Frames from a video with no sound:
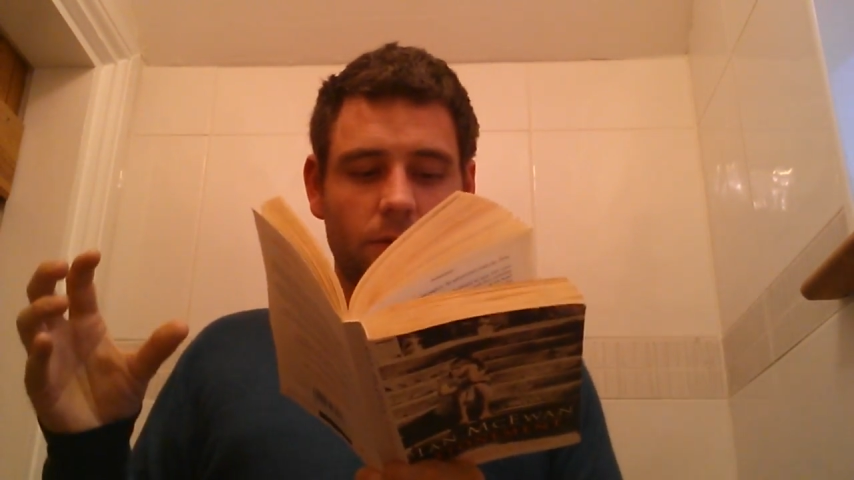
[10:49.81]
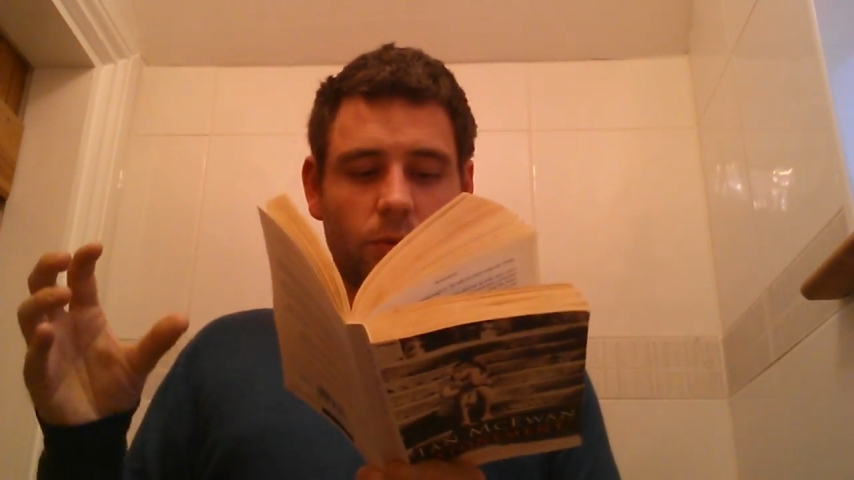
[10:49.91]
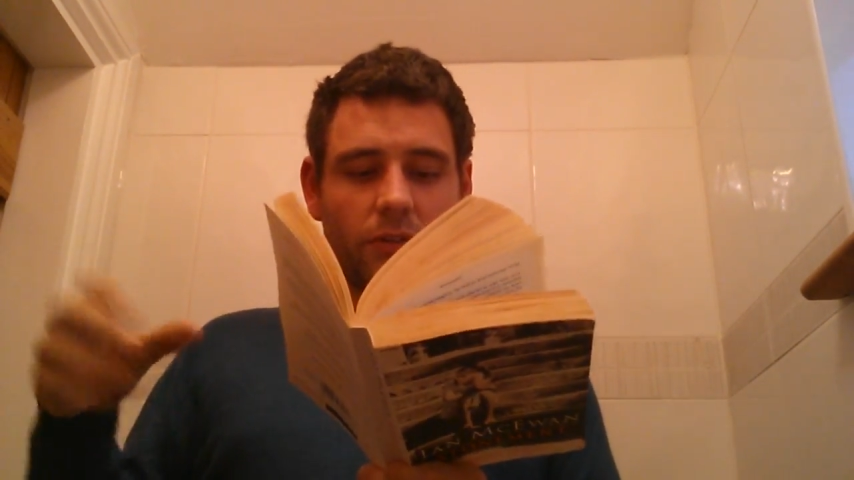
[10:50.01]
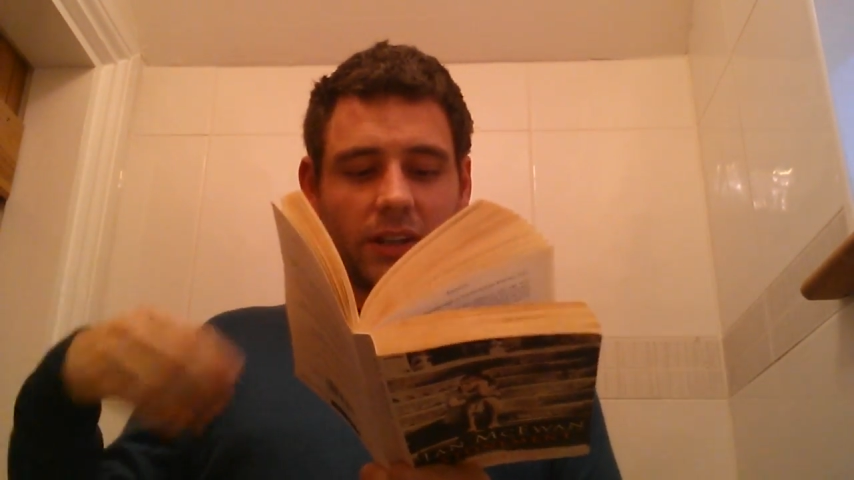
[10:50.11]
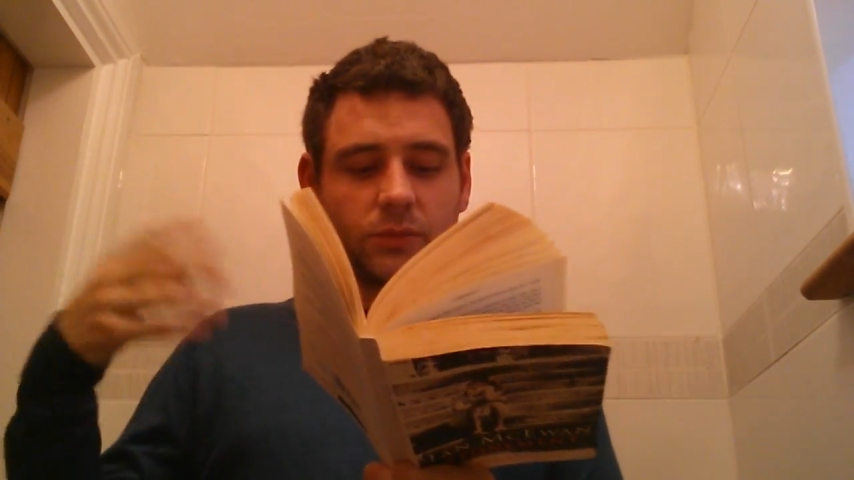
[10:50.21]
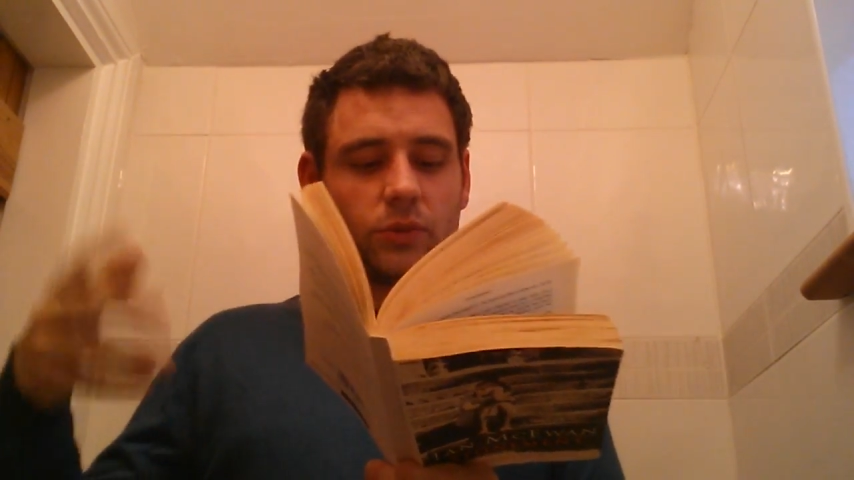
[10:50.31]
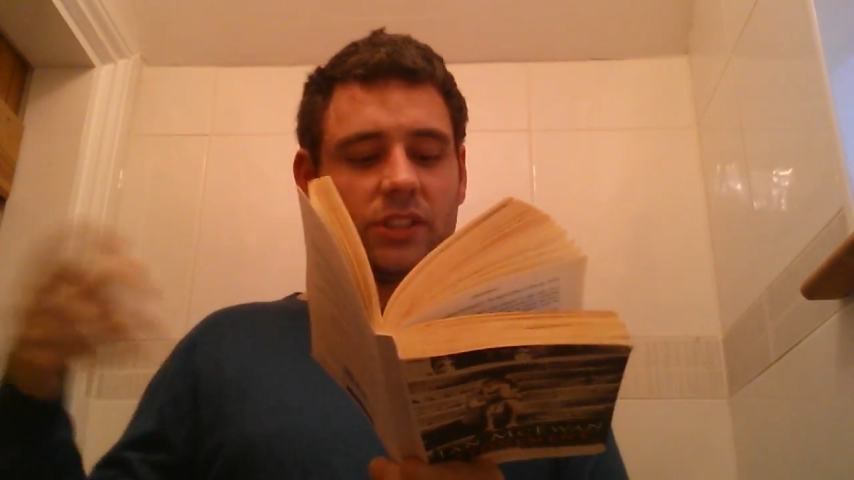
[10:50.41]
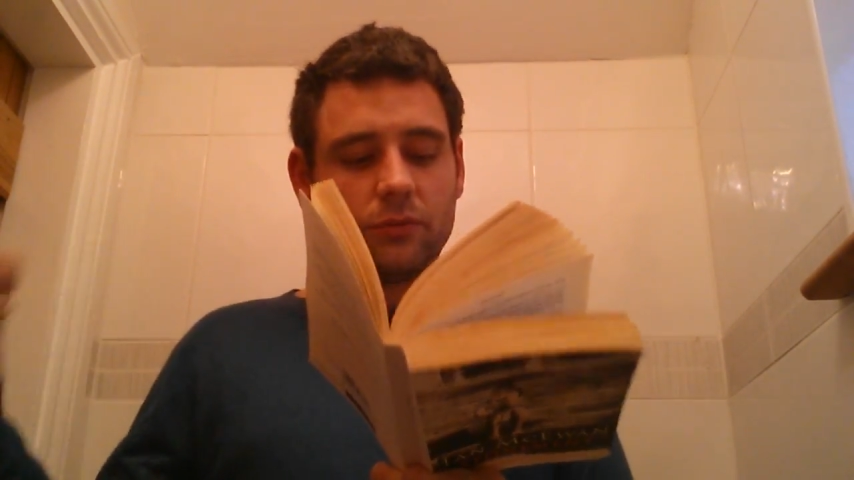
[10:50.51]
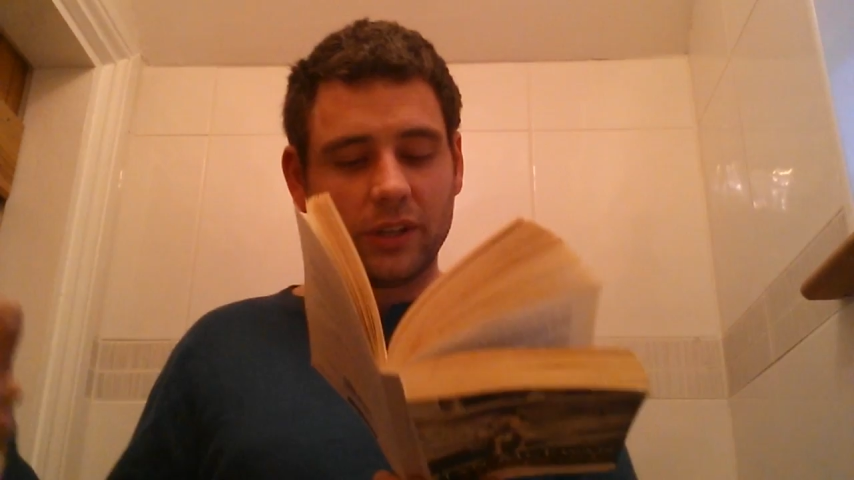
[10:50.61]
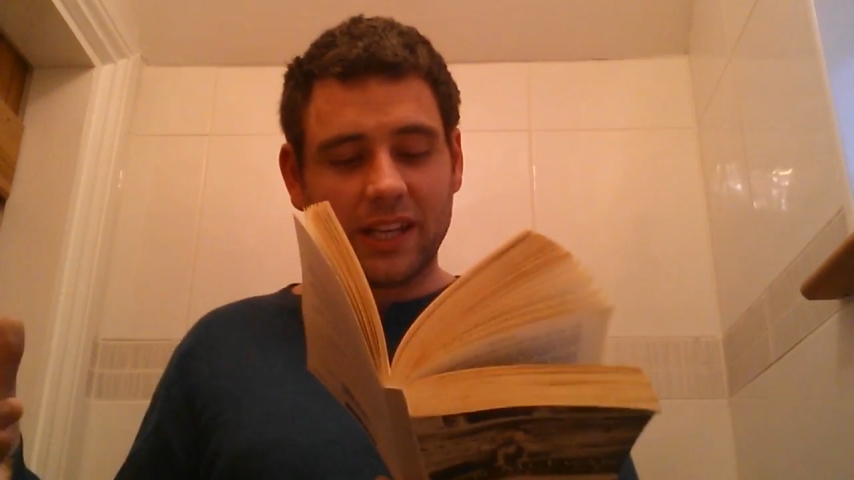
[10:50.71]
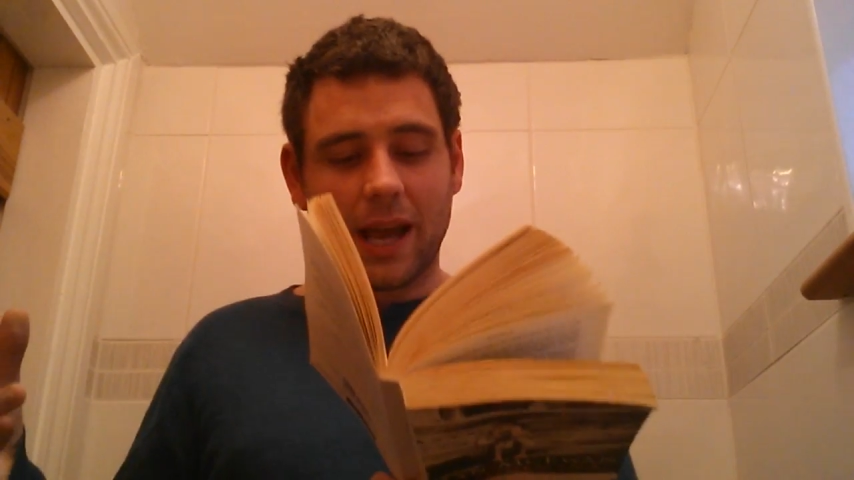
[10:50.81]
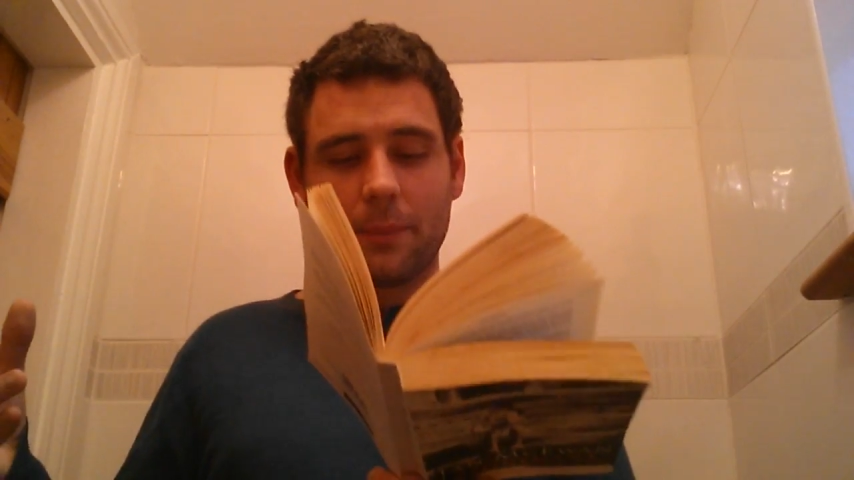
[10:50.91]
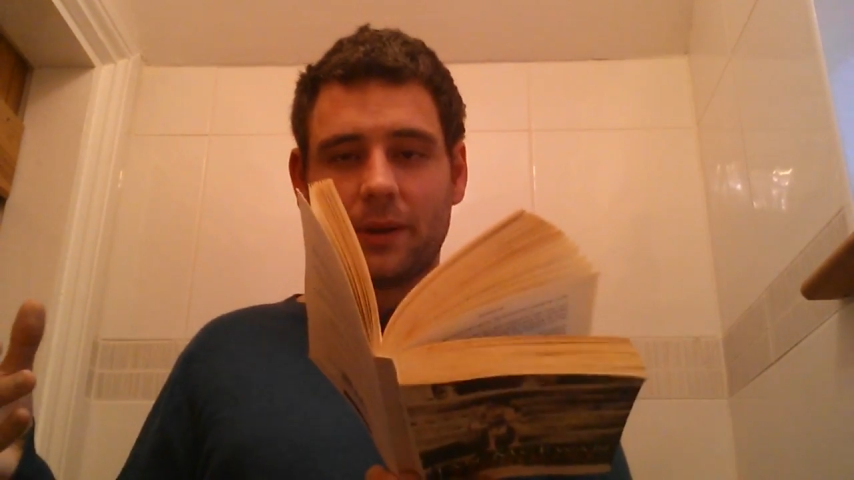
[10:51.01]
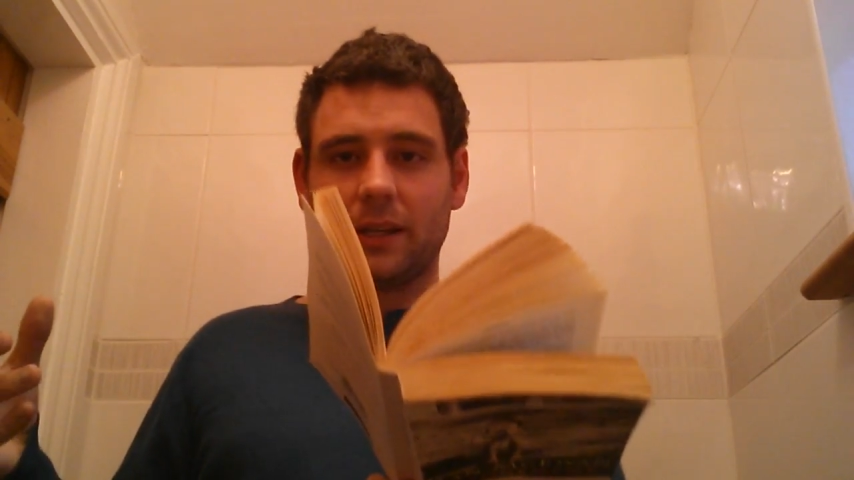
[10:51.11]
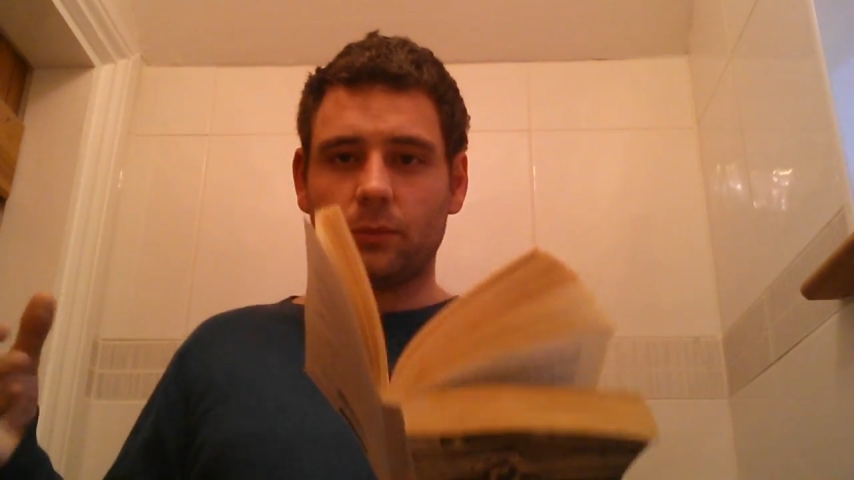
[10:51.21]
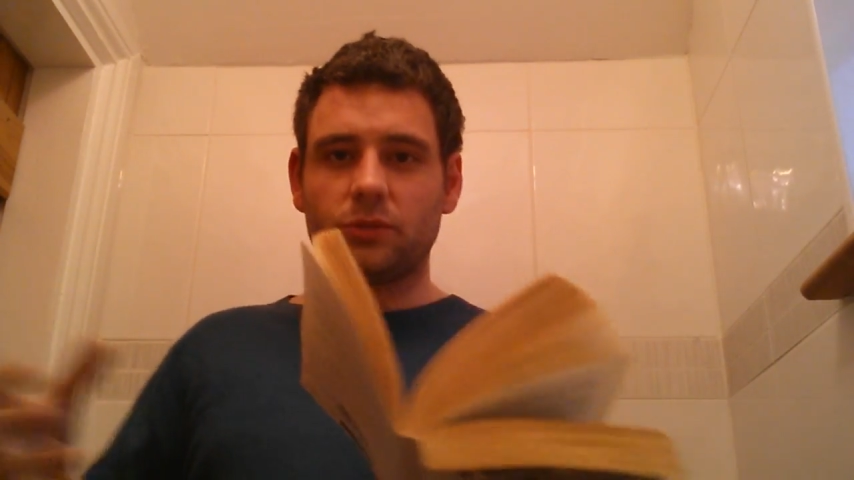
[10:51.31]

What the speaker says: we're asked, was it really happening?